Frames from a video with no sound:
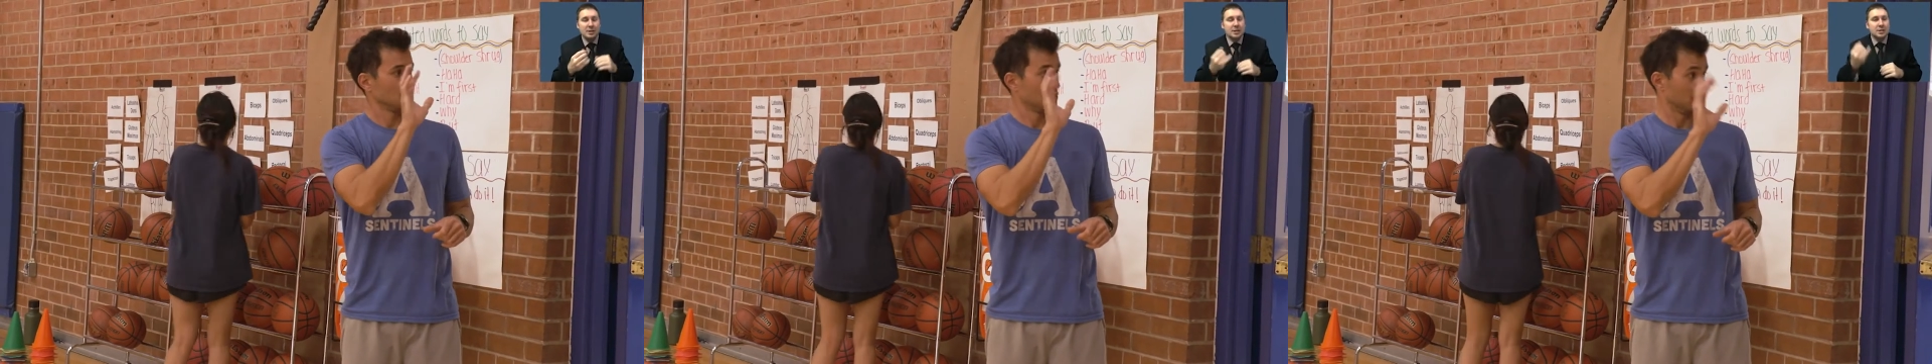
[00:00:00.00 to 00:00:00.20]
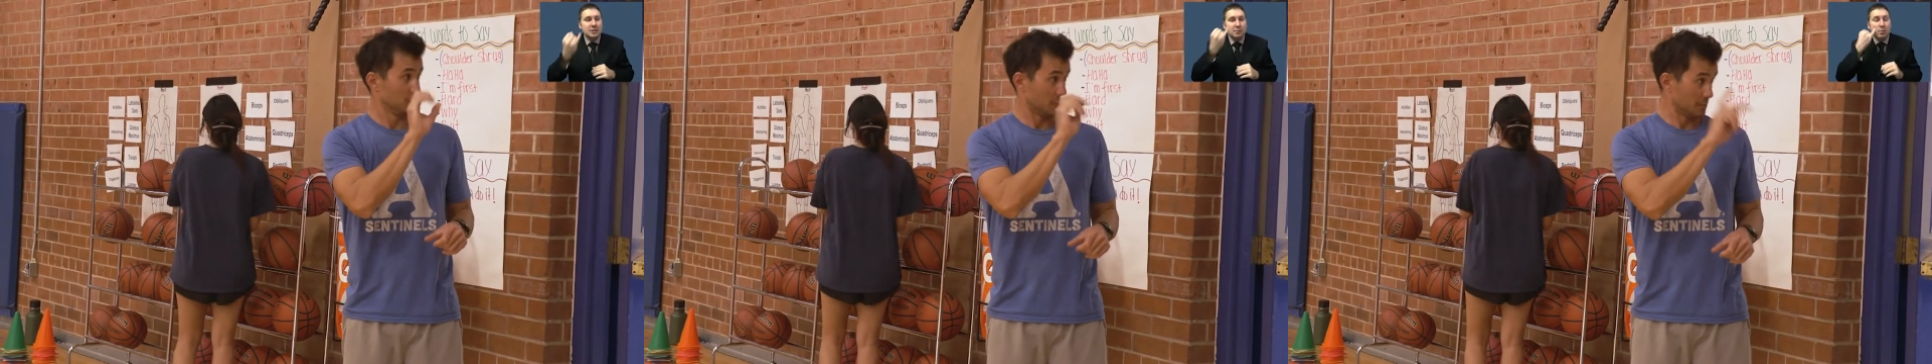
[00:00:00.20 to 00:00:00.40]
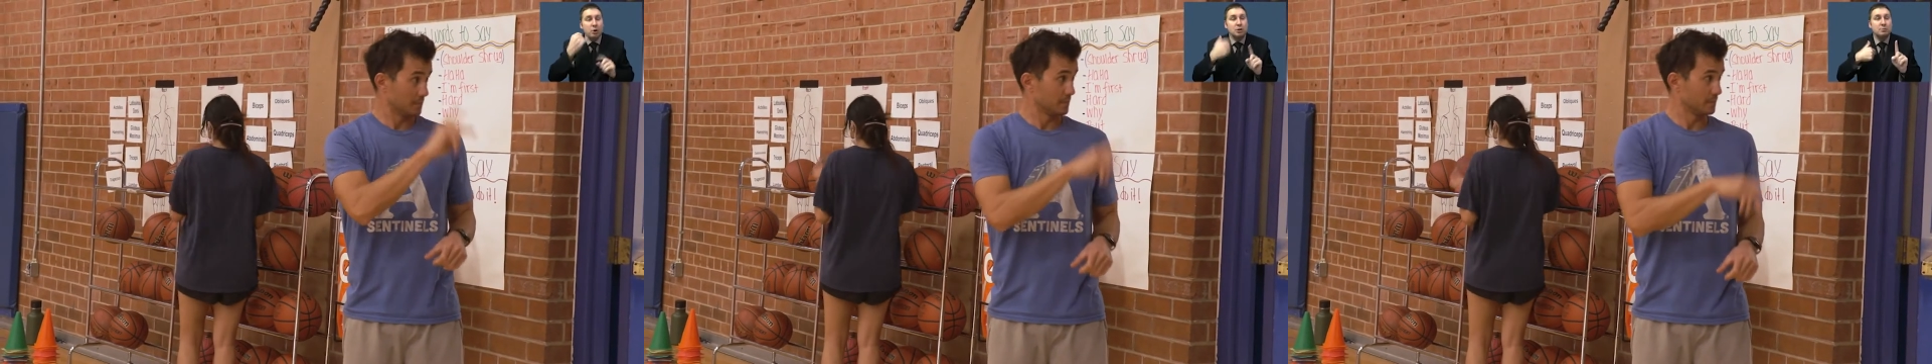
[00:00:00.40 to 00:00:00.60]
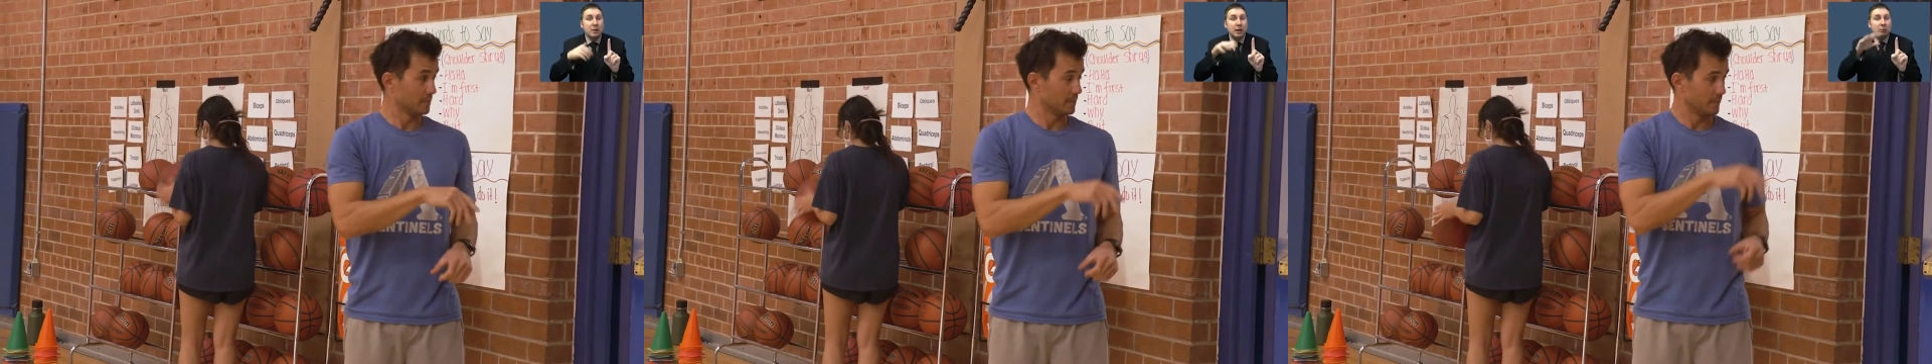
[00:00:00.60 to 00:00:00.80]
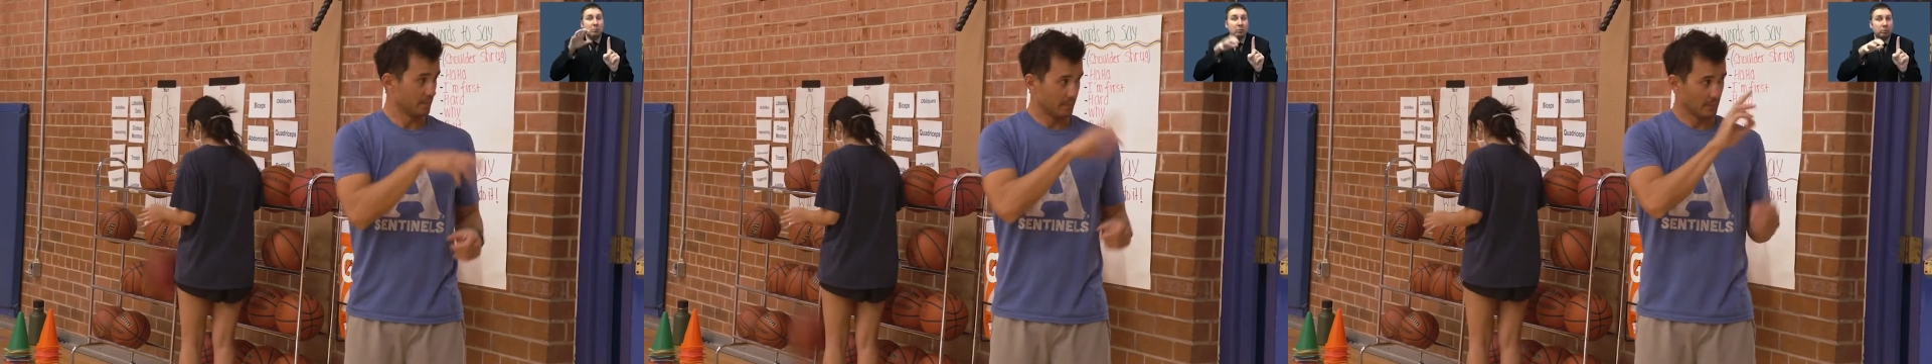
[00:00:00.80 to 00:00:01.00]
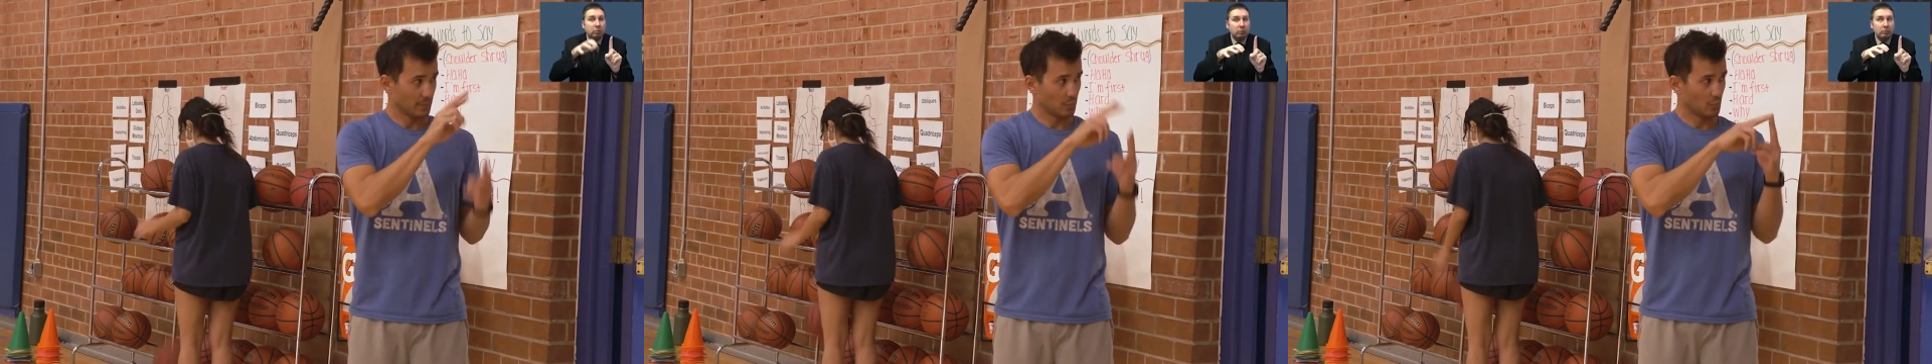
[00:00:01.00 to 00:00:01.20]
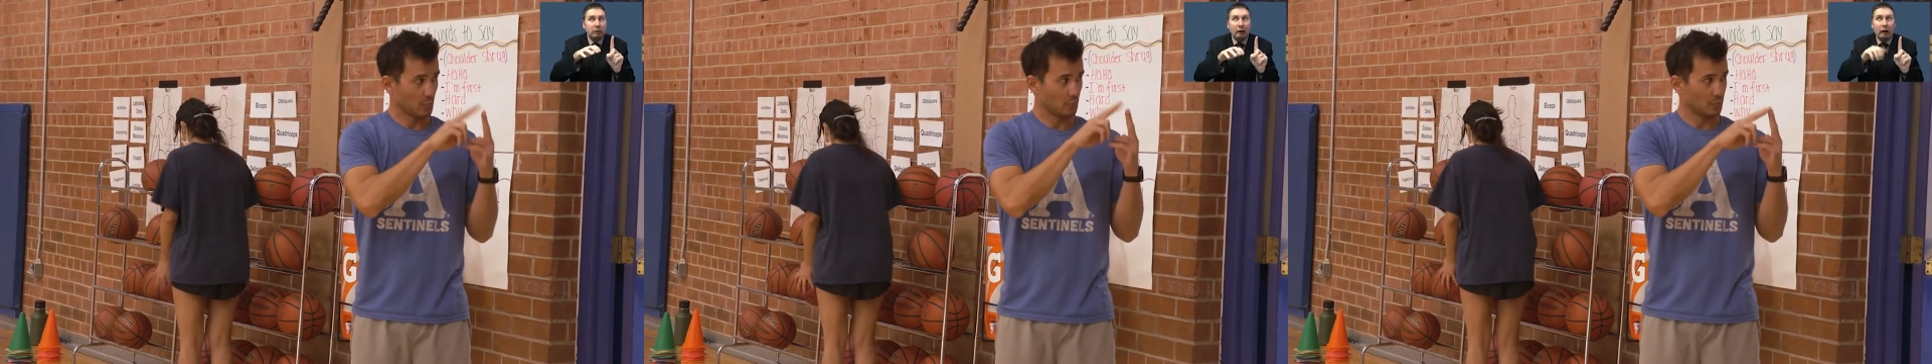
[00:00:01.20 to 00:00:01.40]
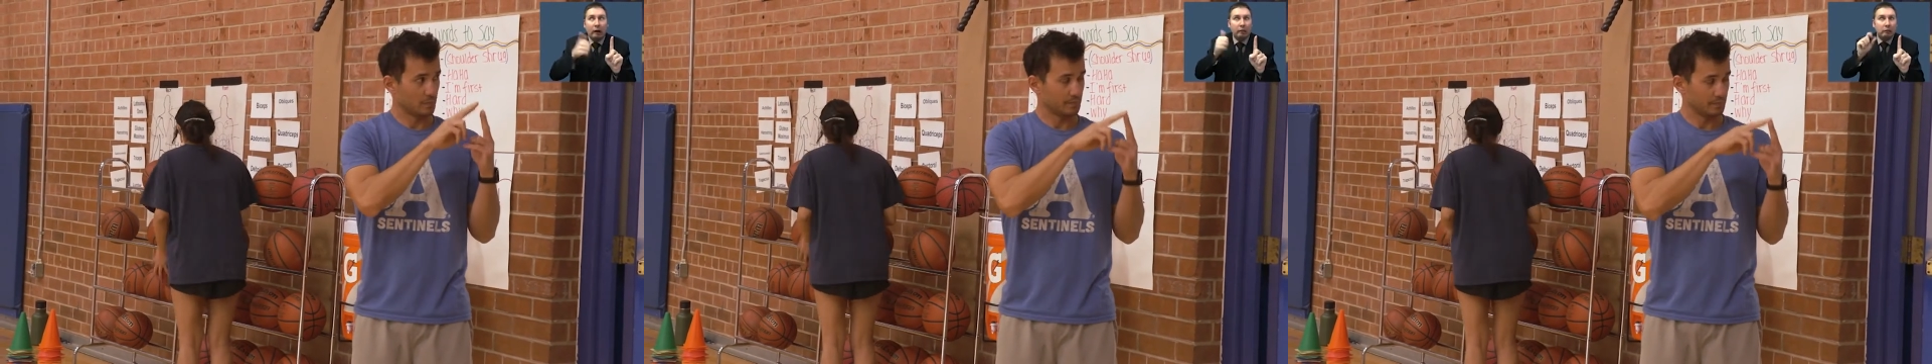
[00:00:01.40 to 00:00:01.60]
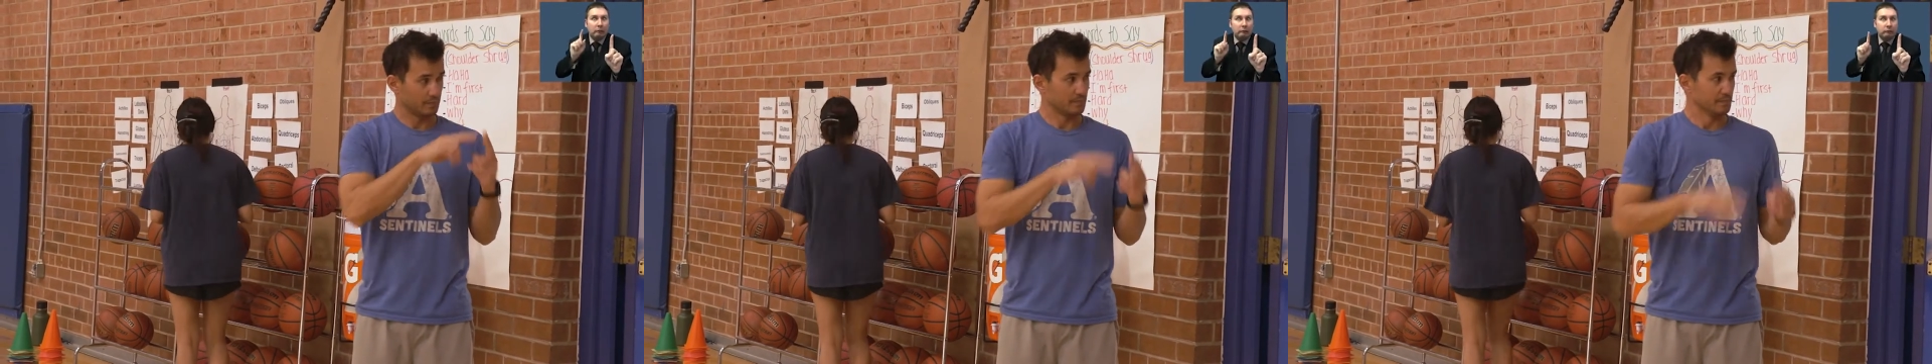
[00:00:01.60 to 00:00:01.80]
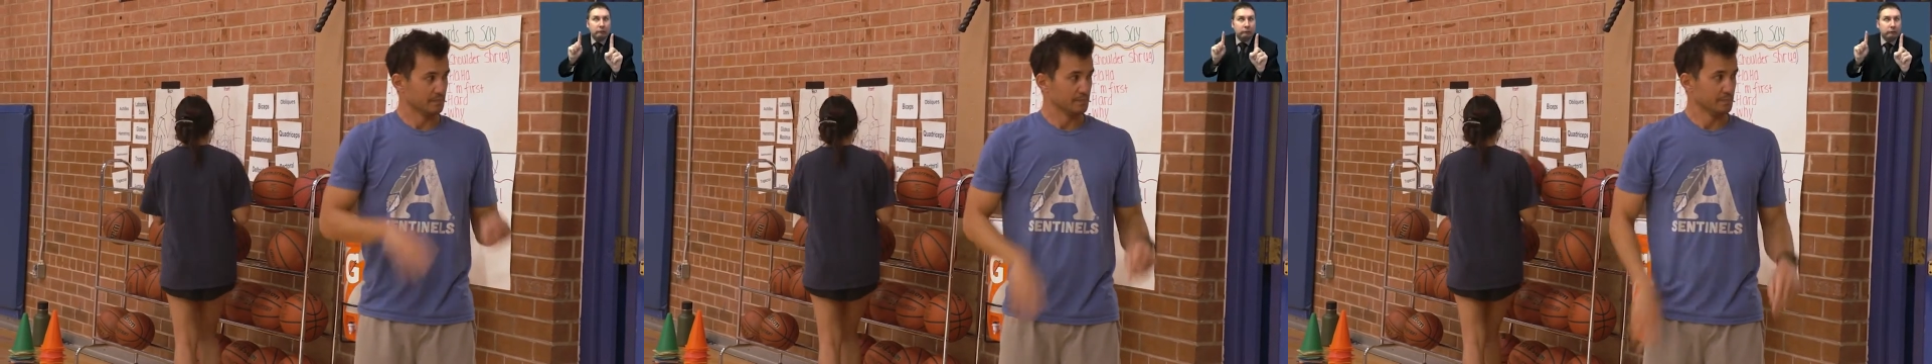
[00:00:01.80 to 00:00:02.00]
But it doesn't always work
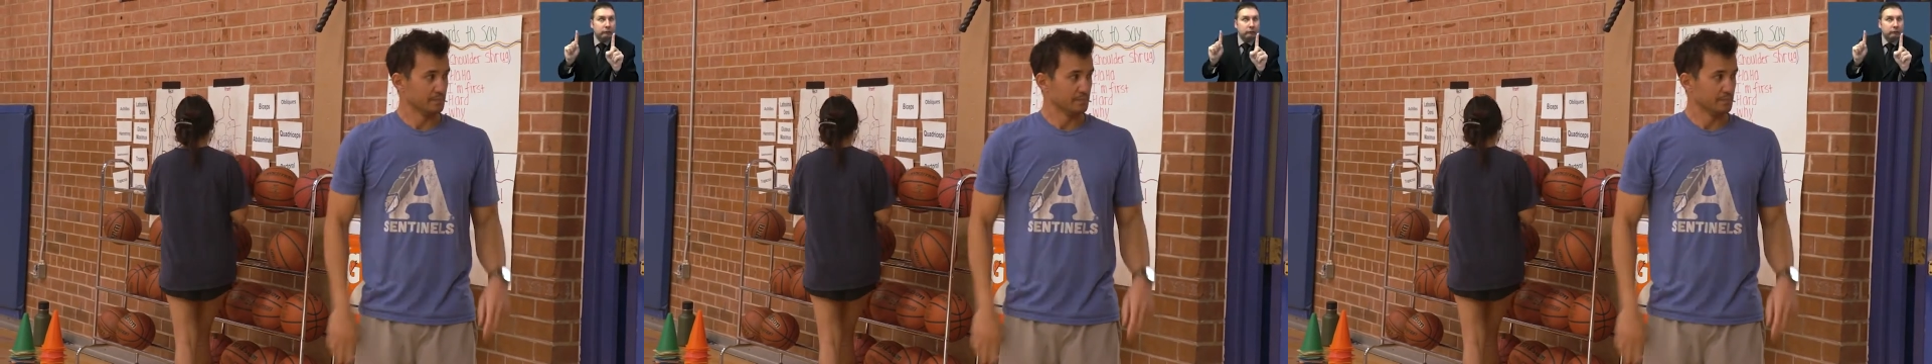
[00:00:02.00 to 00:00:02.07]
smoothly.